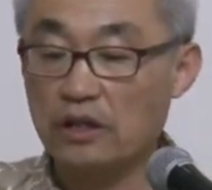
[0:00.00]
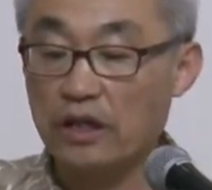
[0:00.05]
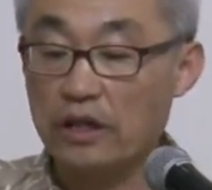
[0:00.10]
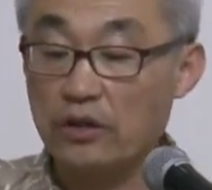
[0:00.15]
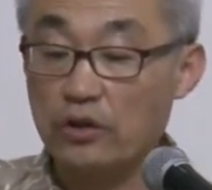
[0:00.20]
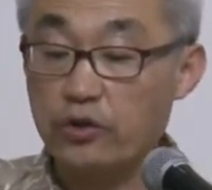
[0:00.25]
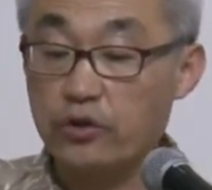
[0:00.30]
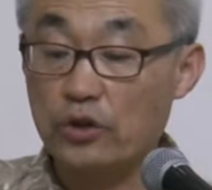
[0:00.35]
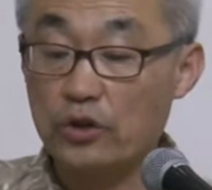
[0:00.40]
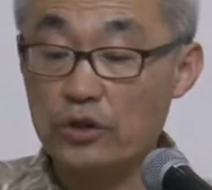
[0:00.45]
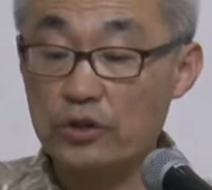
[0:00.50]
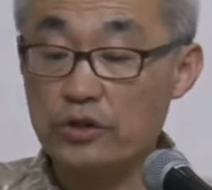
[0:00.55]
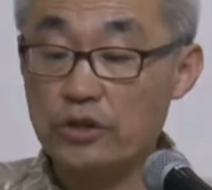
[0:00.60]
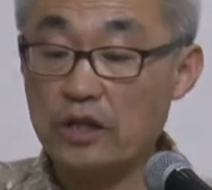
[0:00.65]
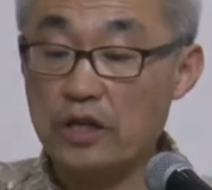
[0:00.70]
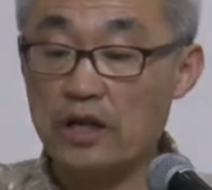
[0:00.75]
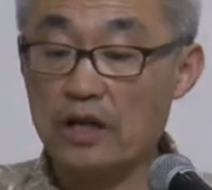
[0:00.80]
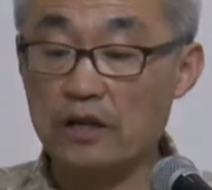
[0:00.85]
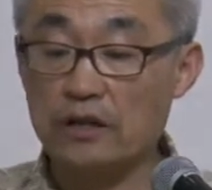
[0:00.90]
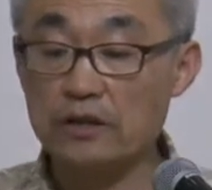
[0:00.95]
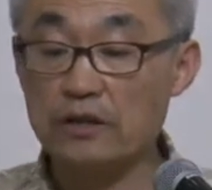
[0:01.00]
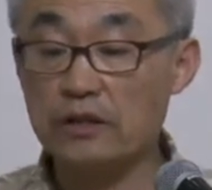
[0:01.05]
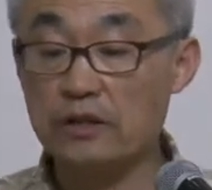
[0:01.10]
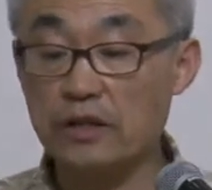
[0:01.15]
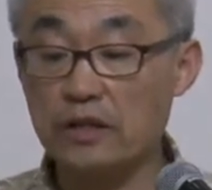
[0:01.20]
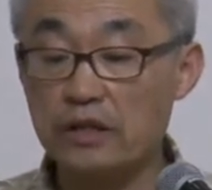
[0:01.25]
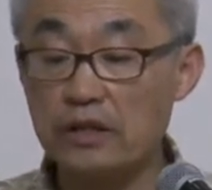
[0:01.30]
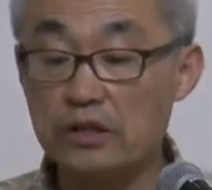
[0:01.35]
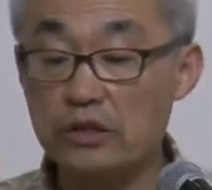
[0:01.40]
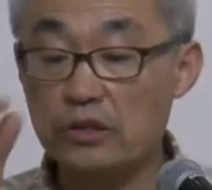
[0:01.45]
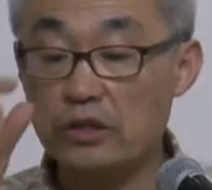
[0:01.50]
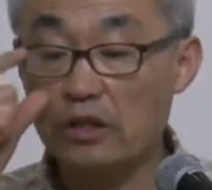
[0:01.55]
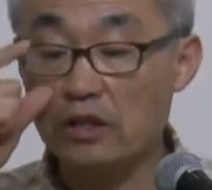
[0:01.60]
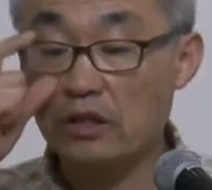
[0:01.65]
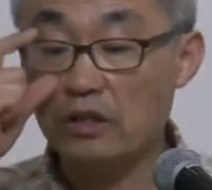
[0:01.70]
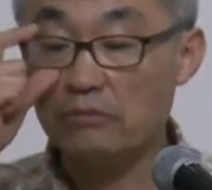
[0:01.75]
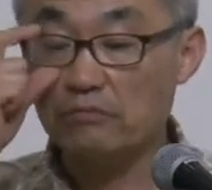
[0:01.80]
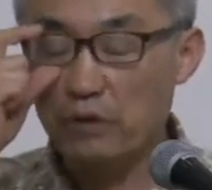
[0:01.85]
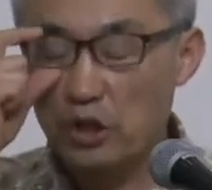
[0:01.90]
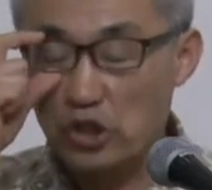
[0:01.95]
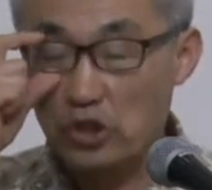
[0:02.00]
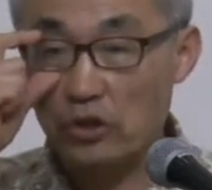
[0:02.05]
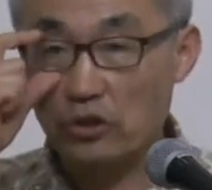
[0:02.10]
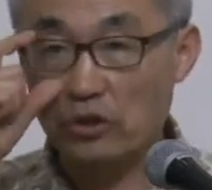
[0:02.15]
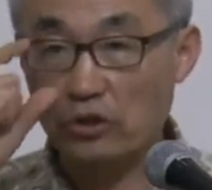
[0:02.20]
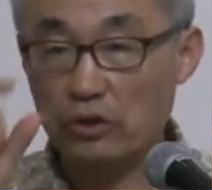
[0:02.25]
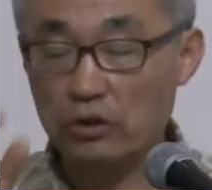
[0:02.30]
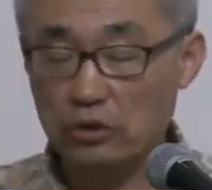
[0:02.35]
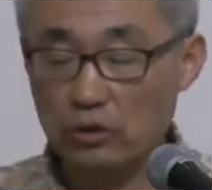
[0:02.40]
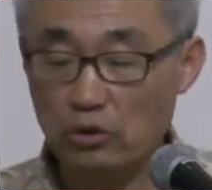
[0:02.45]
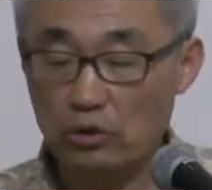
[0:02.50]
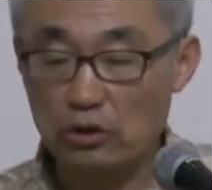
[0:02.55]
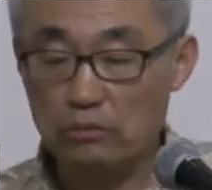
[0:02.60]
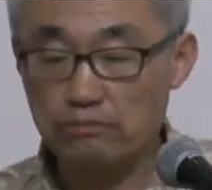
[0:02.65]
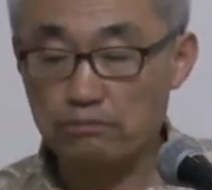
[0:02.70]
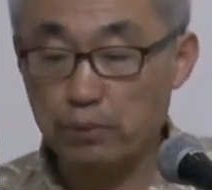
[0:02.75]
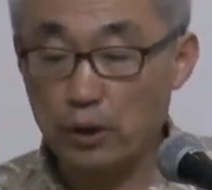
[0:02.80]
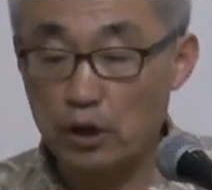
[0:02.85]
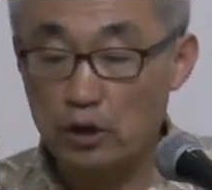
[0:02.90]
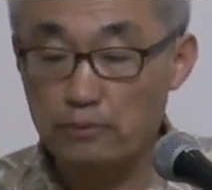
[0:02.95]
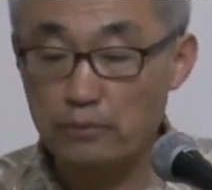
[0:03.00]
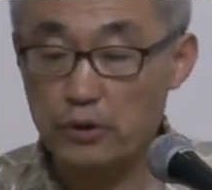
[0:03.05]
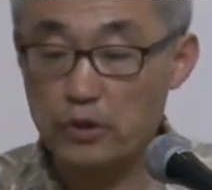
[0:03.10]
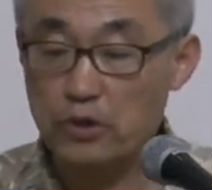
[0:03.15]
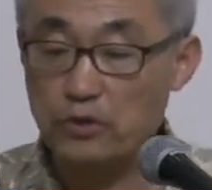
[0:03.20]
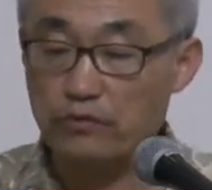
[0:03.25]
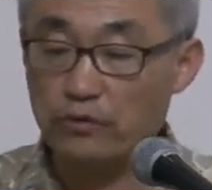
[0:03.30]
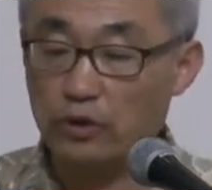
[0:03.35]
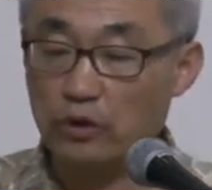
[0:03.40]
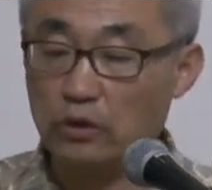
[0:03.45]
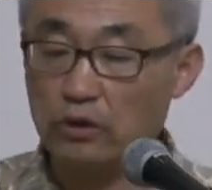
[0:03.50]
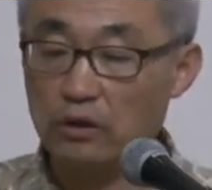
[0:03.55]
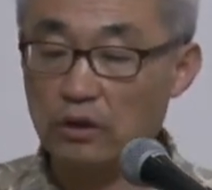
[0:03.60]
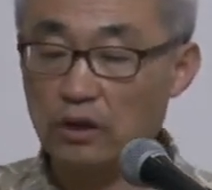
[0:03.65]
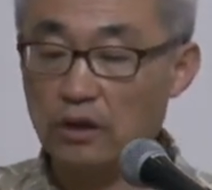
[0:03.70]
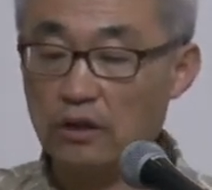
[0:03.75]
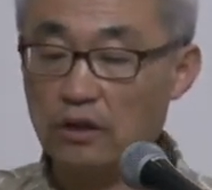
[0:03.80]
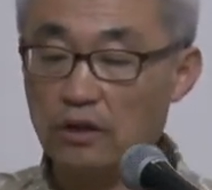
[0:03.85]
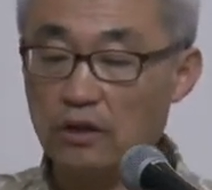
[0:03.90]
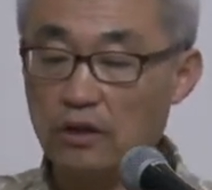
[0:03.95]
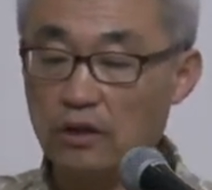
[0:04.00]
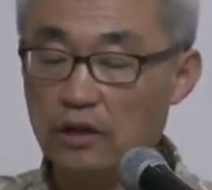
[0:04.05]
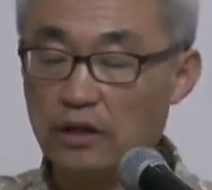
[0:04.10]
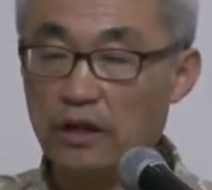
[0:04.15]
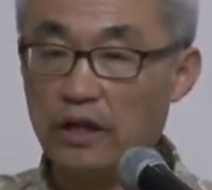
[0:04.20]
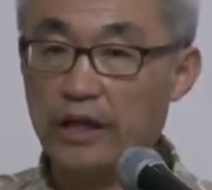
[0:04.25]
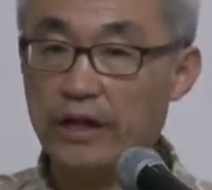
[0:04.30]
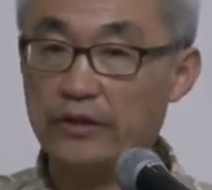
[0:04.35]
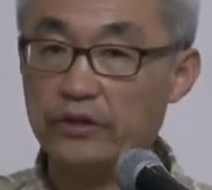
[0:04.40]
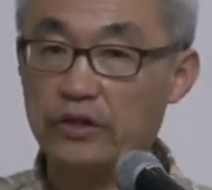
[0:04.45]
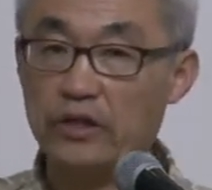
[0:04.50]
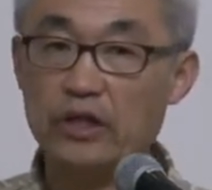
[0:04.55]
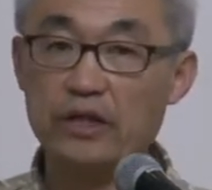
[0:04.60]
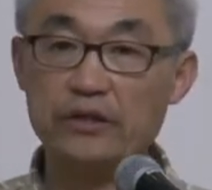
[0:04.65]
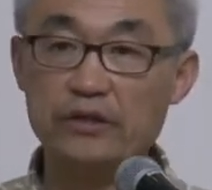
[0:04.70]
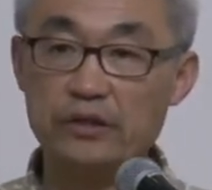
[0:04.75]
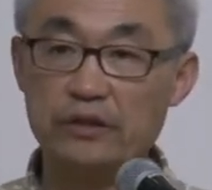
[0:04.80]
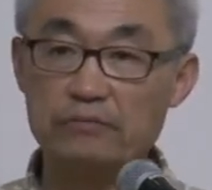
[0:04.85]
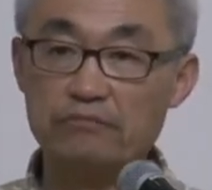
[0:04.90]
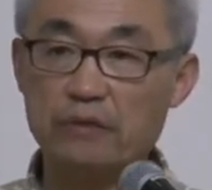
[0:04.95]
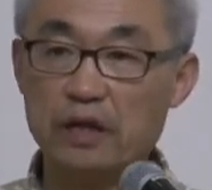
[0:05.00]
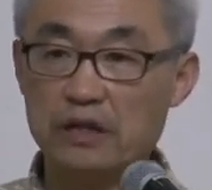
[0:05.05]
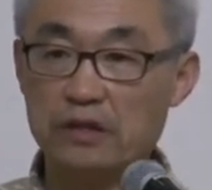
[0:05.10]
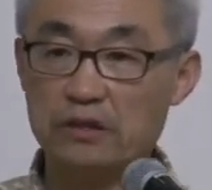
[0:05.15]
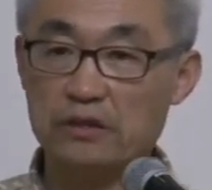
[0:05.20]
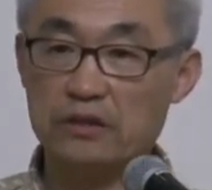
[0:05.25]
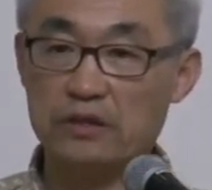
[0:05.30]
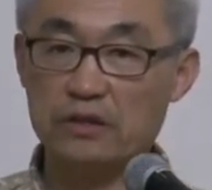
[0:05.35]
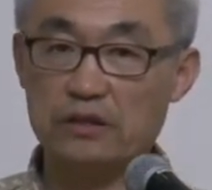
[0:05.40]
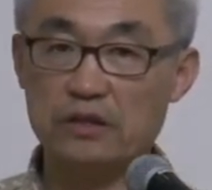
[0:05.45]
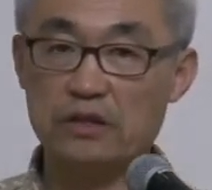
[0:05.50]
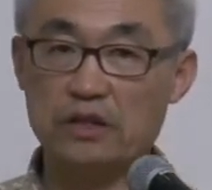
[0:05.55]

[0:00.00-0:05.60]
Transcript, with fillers: And third kind is missional or purposeful and kingdom-minded.